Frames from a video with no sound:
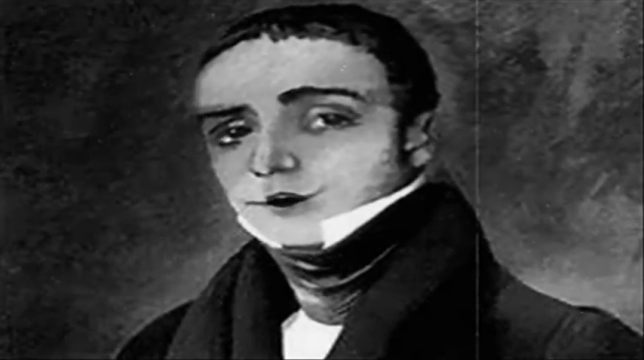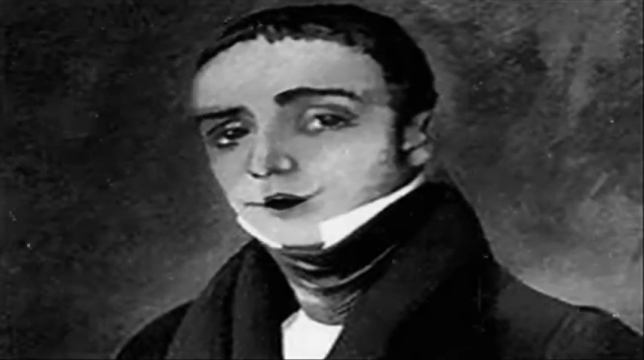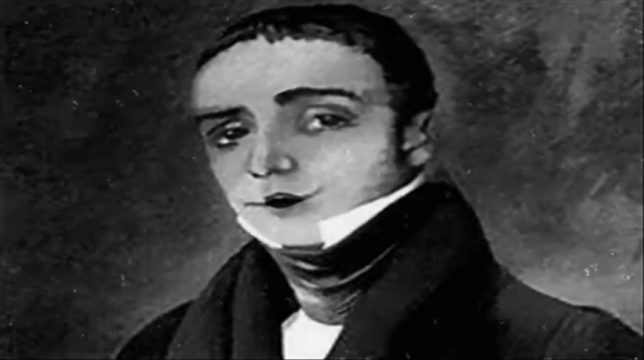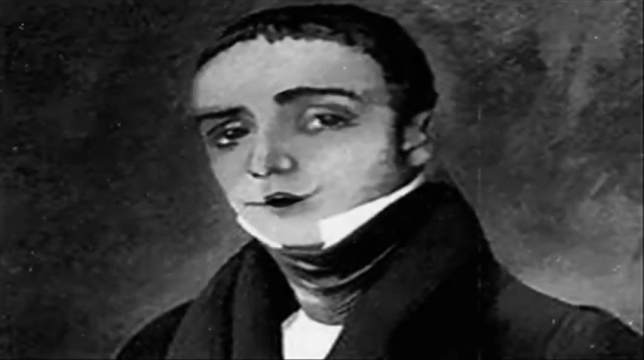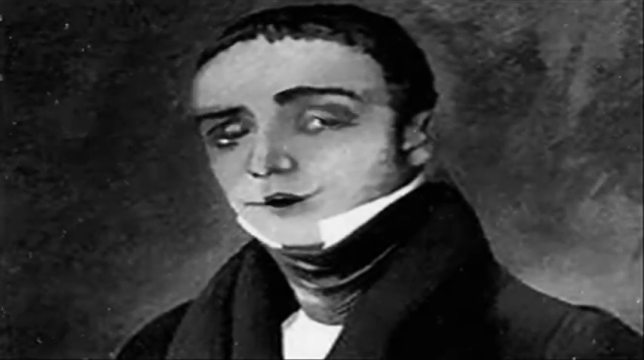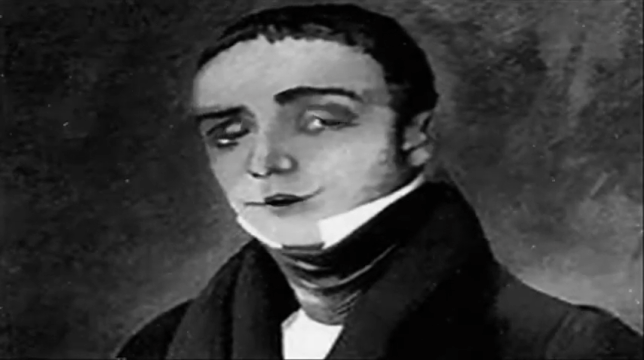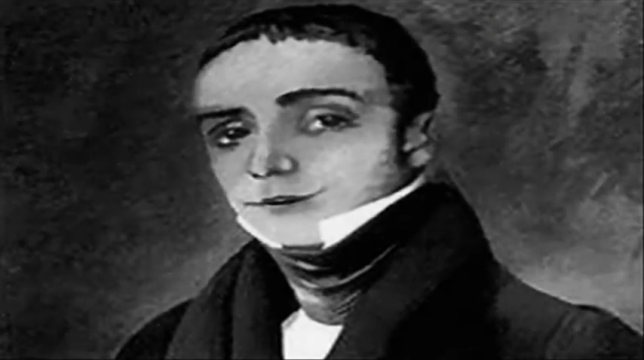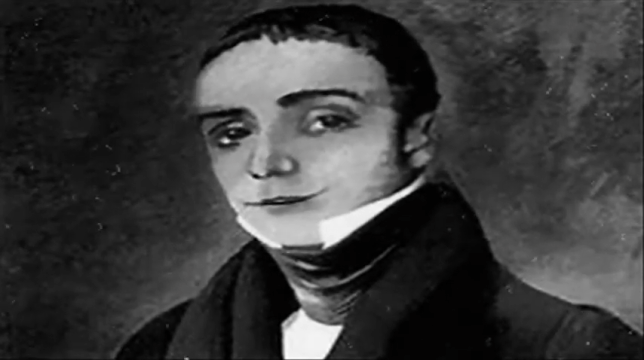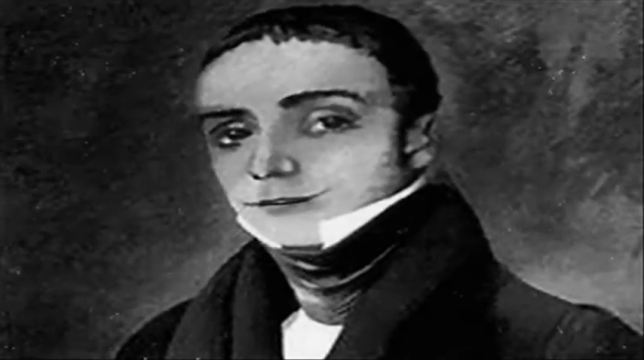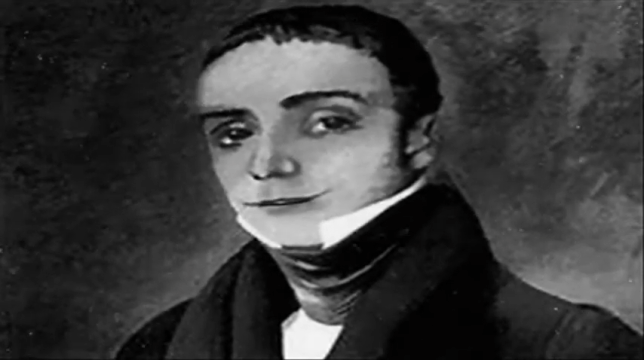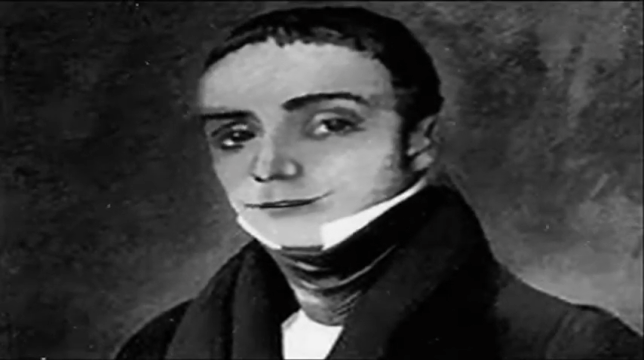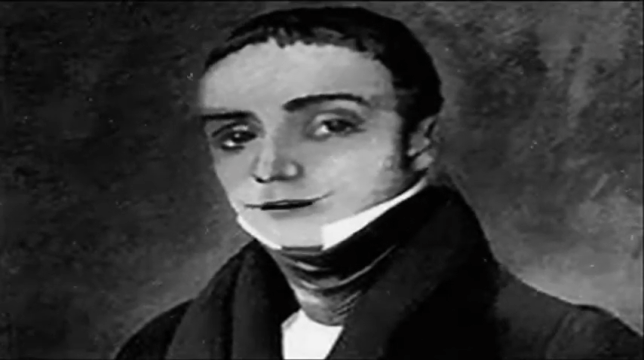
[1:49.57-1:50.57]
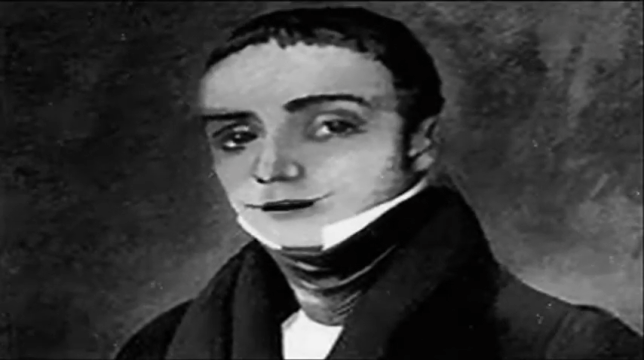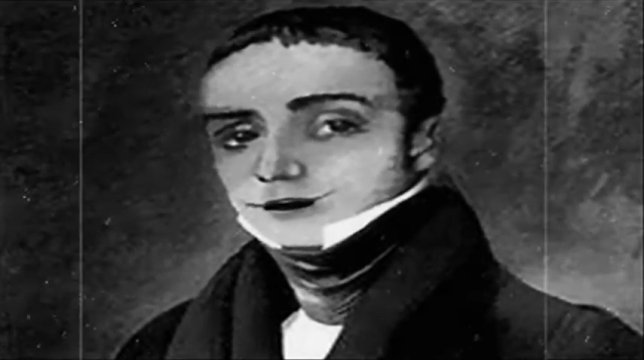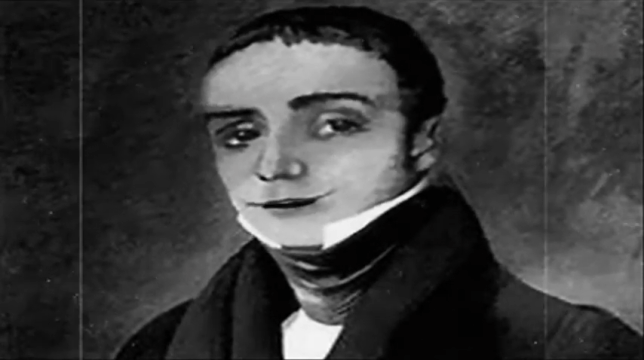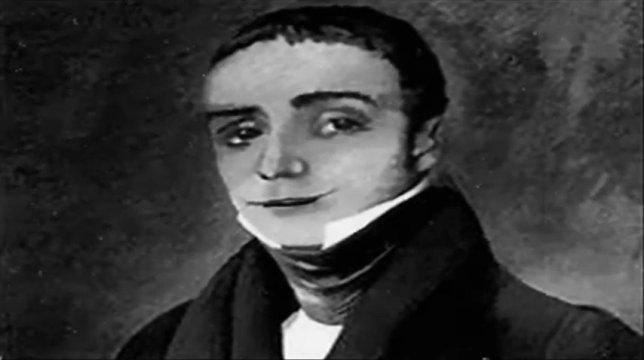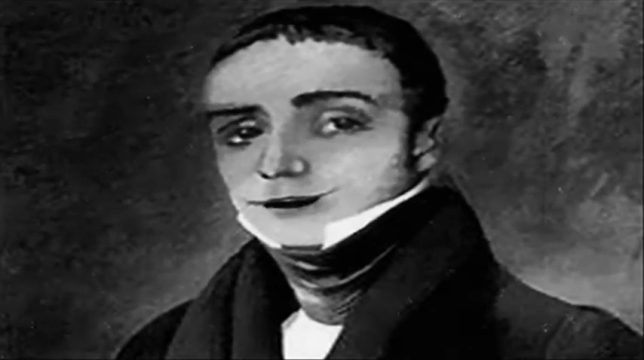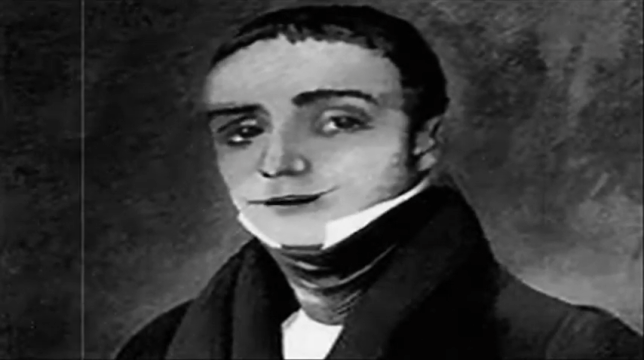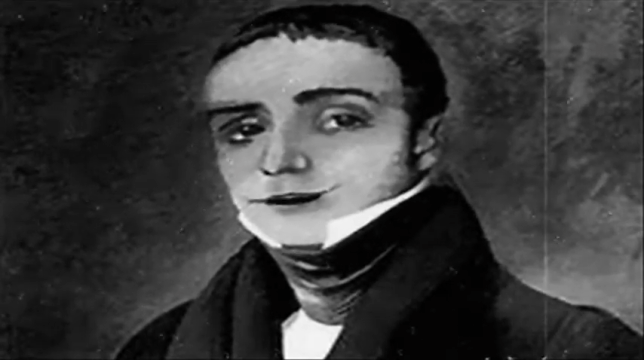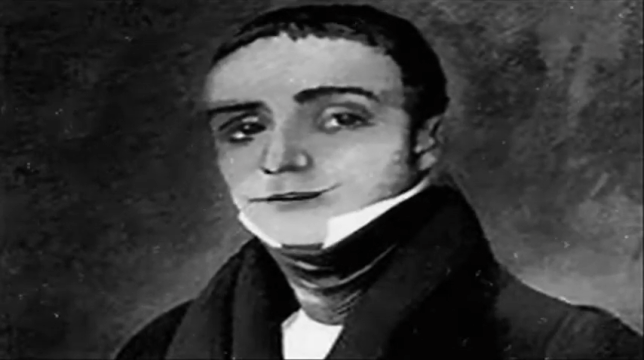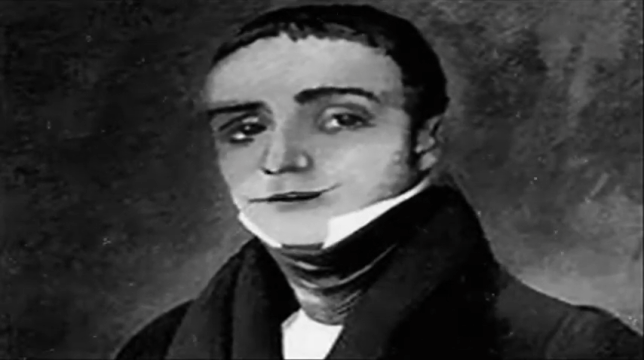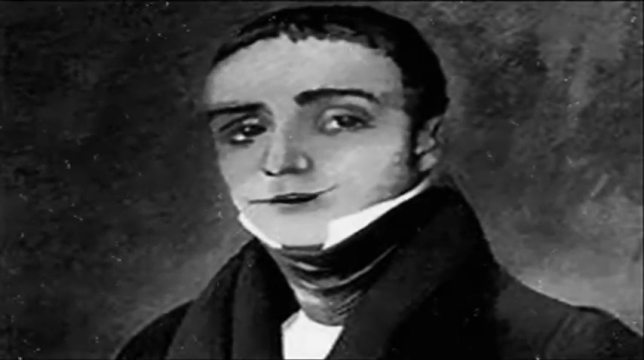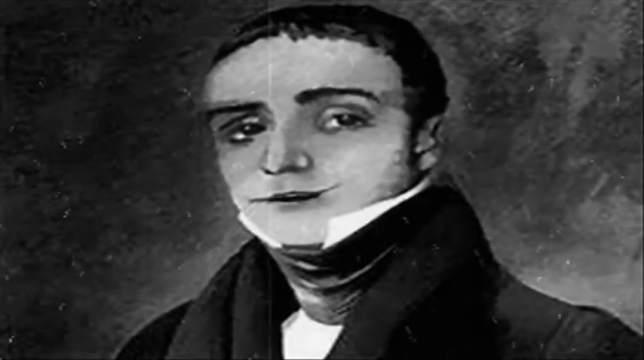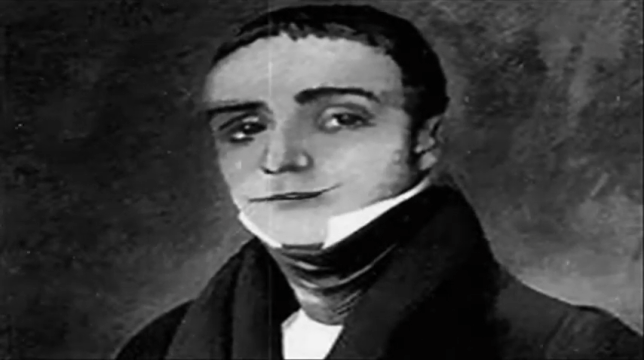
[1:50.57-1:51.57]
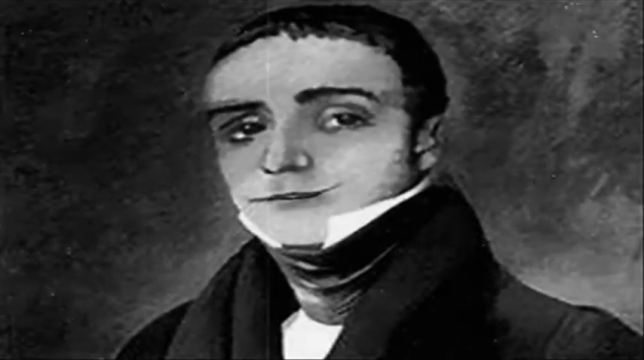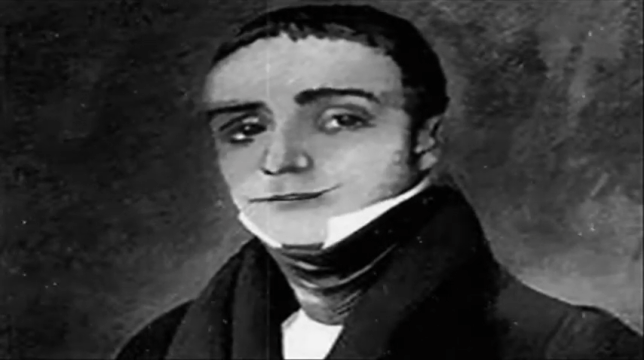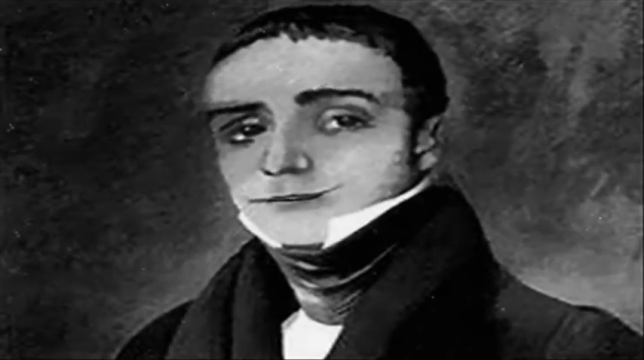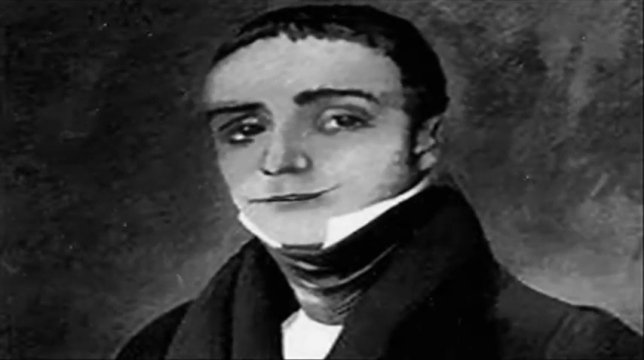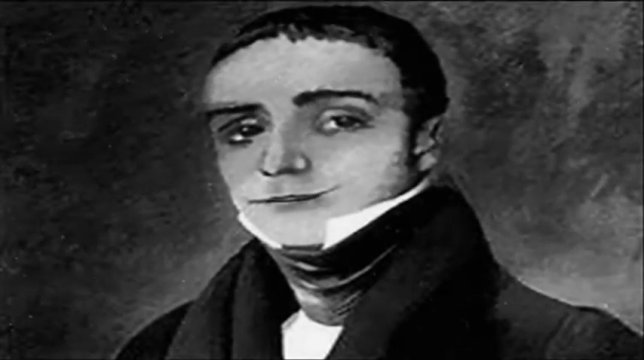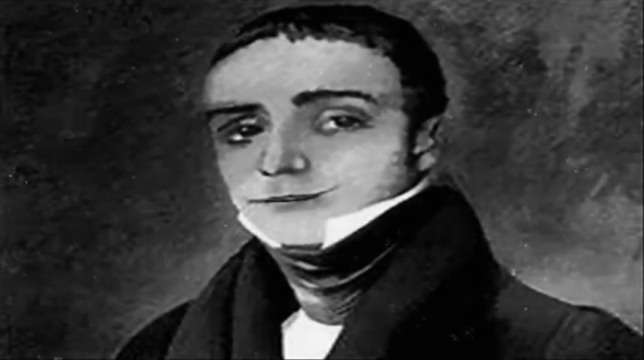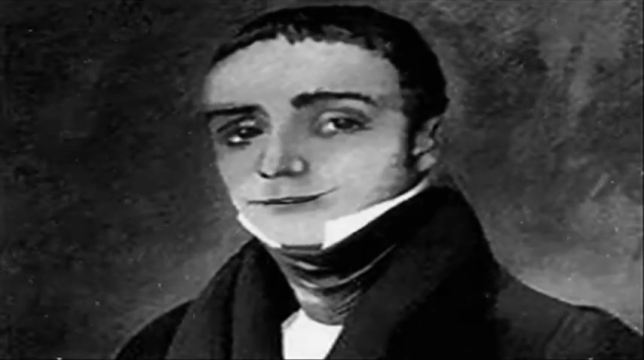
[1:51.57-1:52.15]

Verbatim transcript: palely, wee wee Tailor,